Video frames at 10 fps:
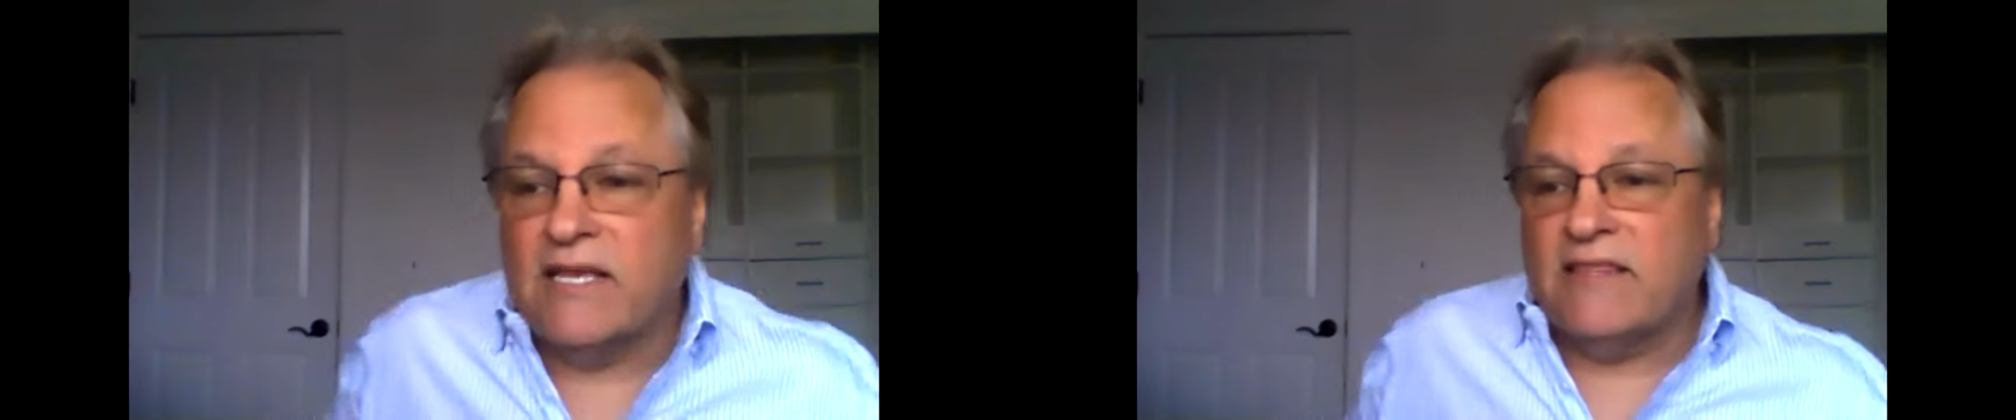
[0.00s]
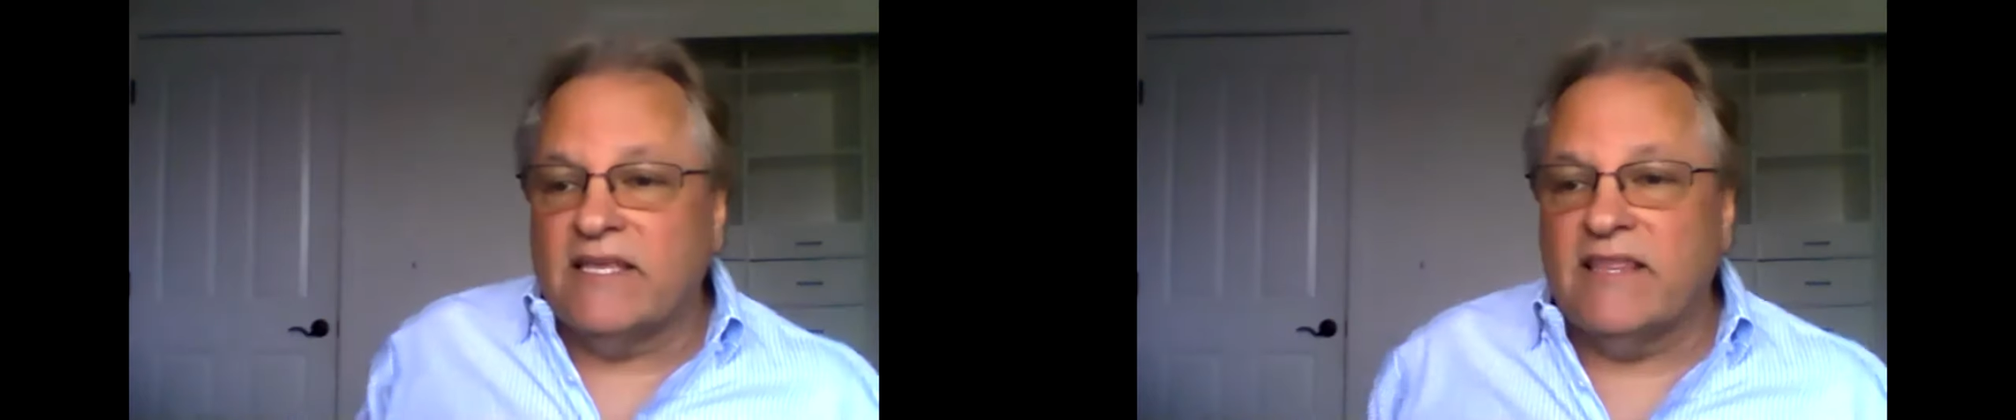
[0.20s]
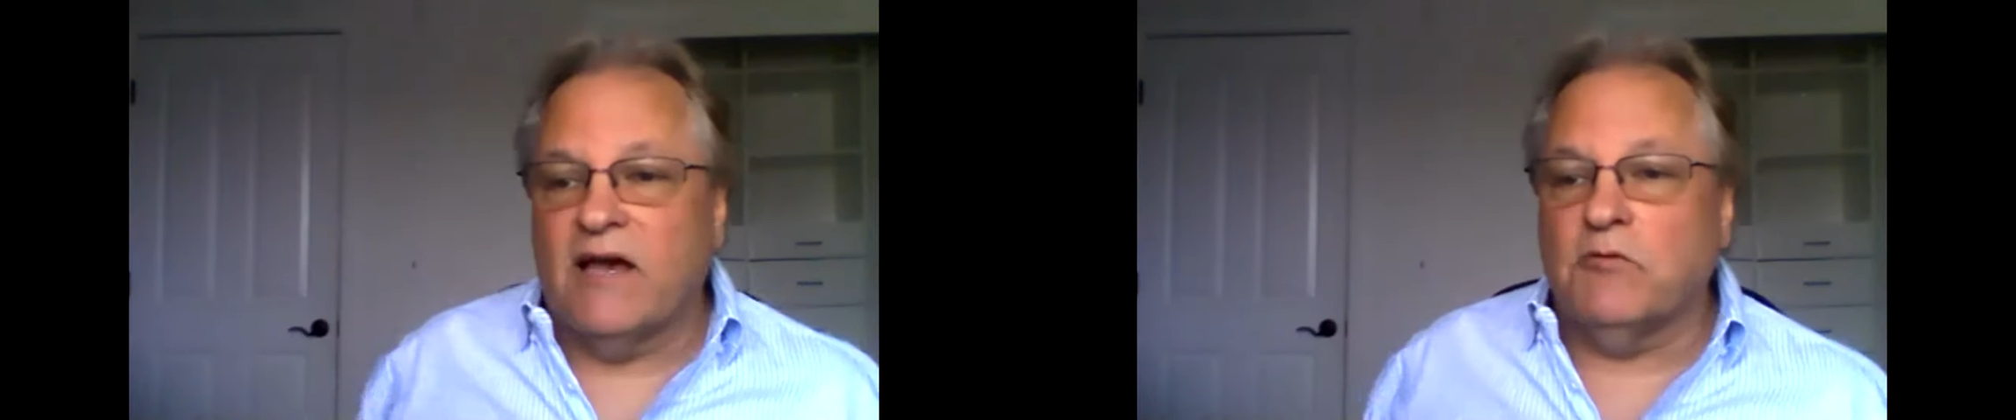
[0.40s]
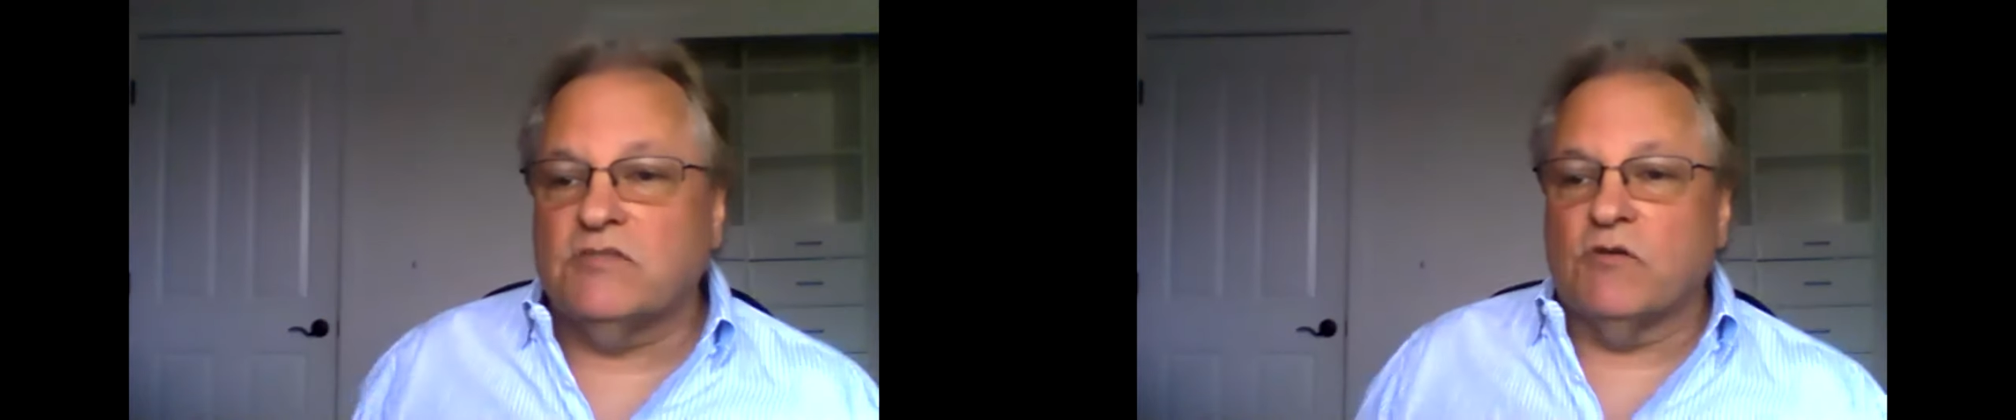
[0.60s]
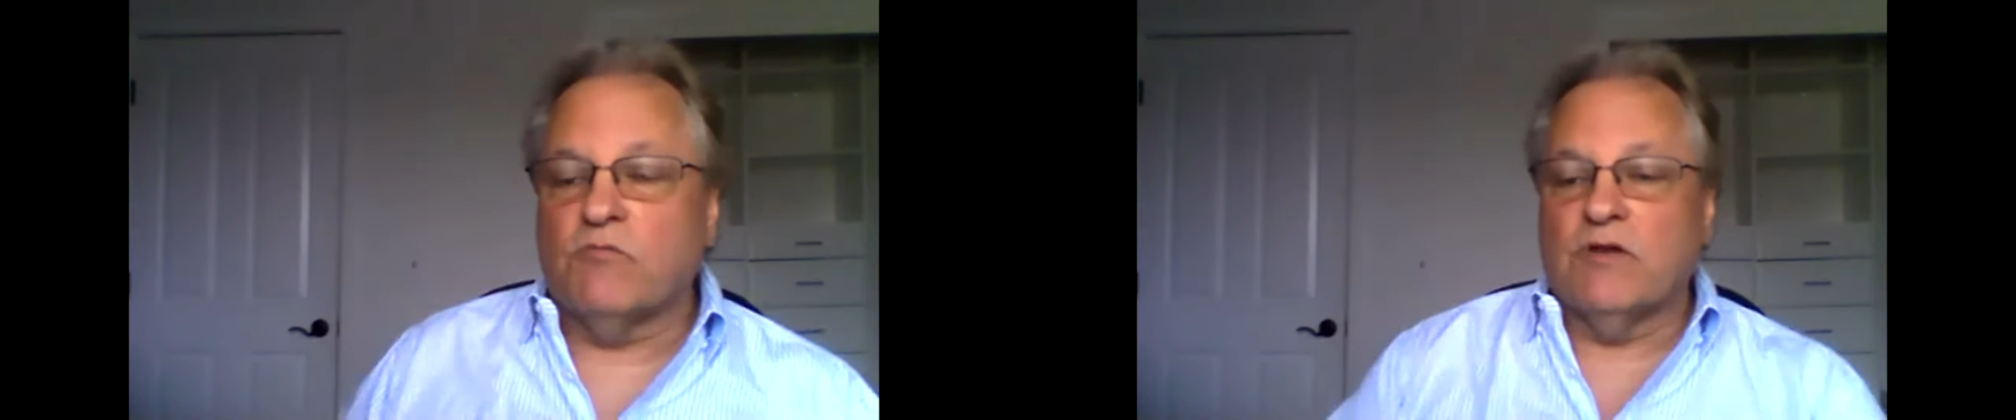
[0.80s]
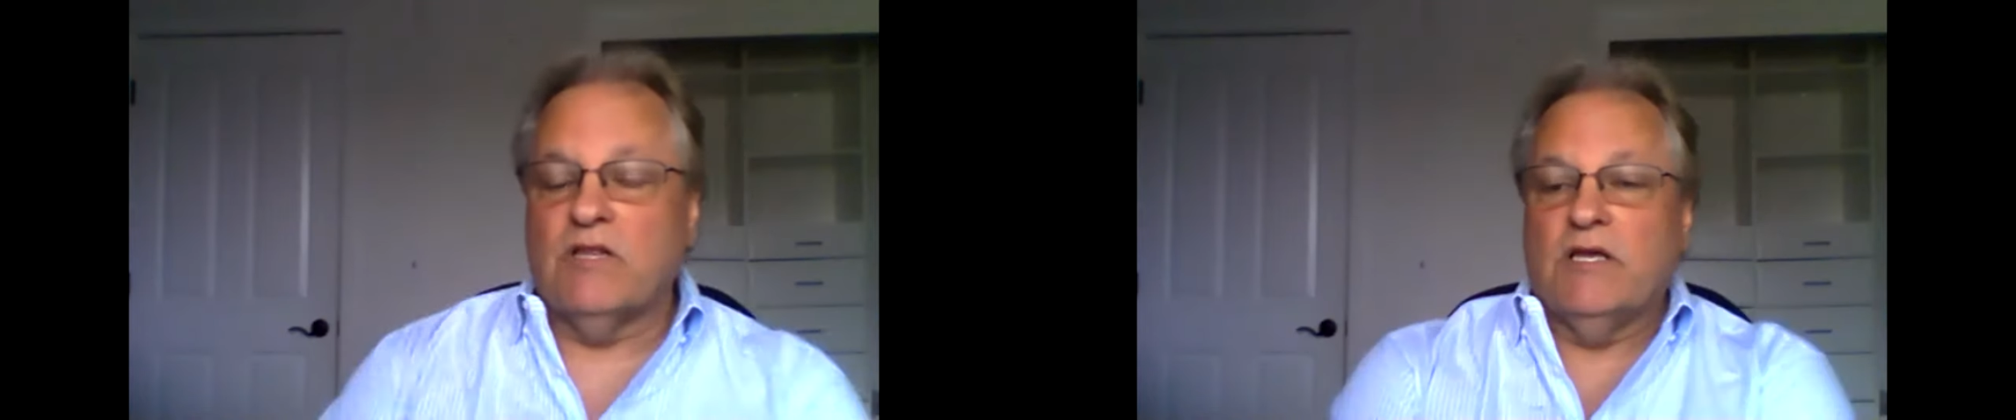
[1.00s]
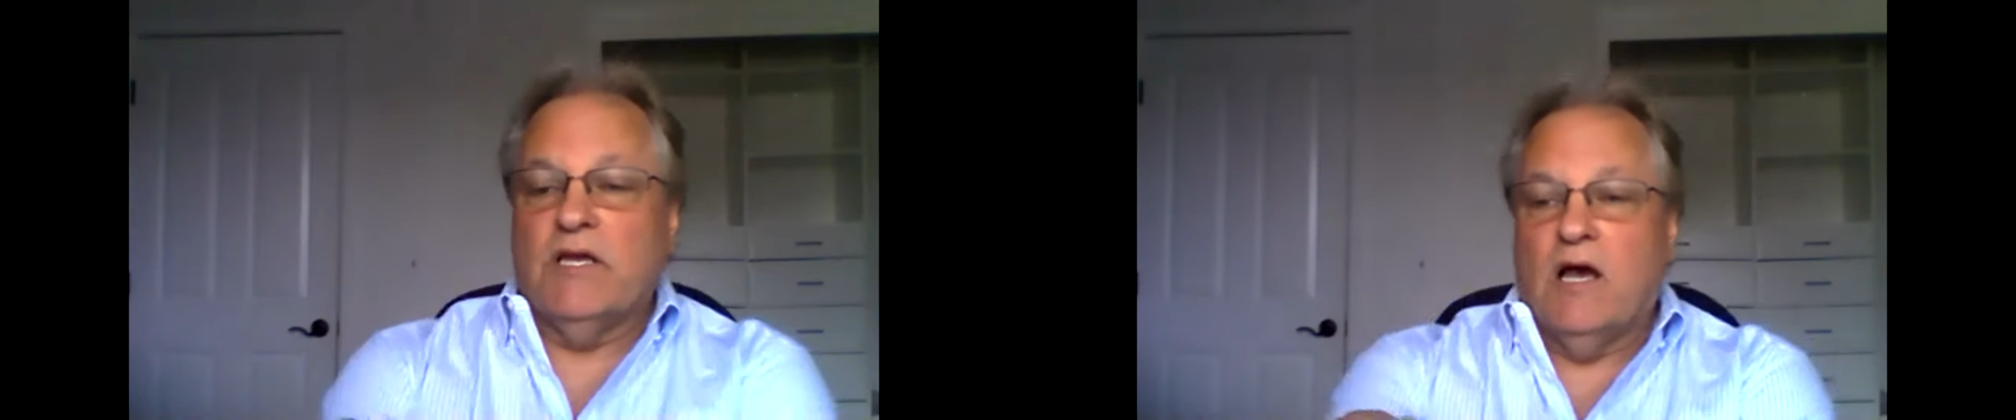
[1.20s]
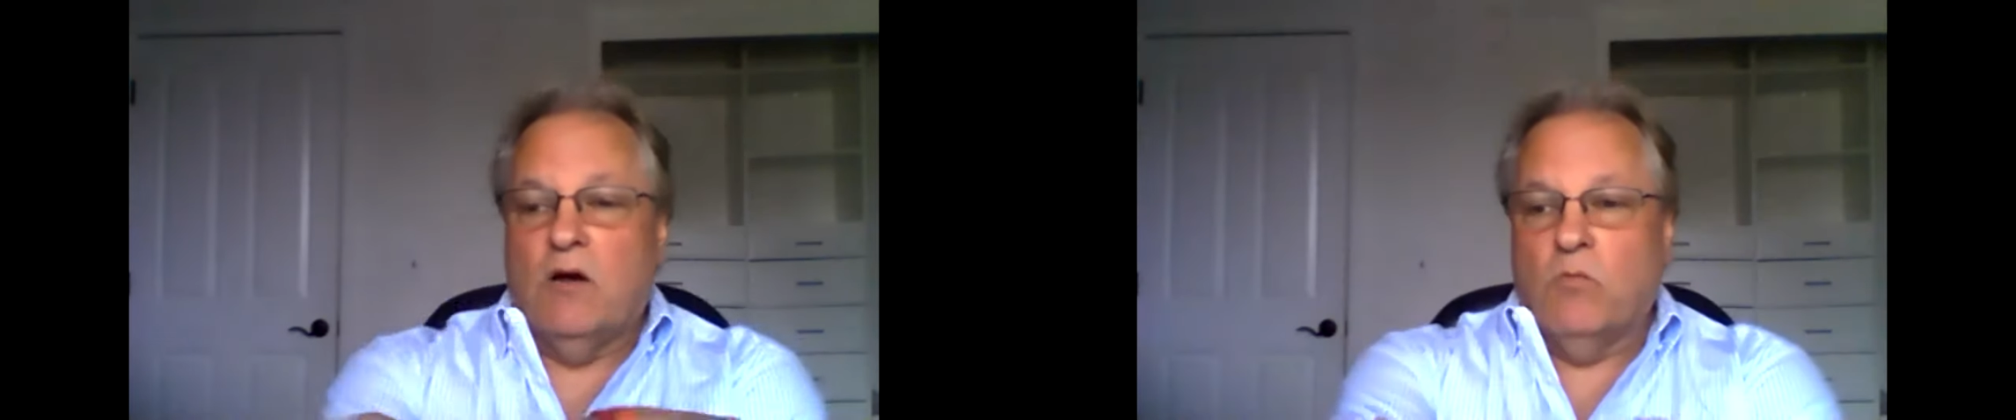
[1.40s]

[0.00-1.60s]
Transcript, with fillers: I think that was a really uh,